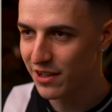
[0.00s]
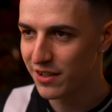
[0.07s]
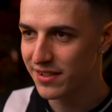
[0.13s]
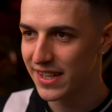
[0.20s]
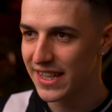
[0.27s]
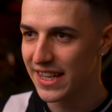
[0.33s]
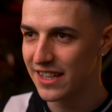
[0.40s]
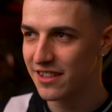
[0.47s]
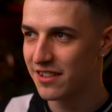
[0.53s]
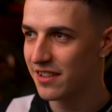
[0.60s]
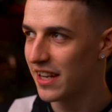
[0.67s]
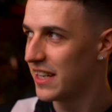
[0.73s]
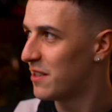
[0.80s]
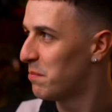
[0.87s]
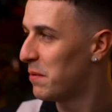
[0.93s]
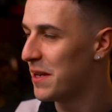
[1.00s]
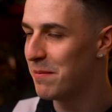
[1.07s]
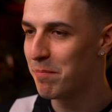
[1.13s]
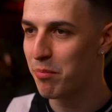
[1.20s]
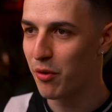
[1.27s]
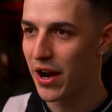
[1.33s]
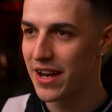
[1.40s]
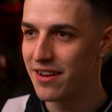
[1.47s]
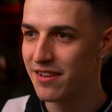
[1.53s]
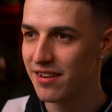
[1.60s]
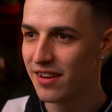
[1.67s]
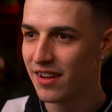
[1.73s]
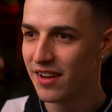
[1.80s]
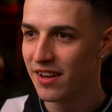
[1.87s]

looks like it's it's been bred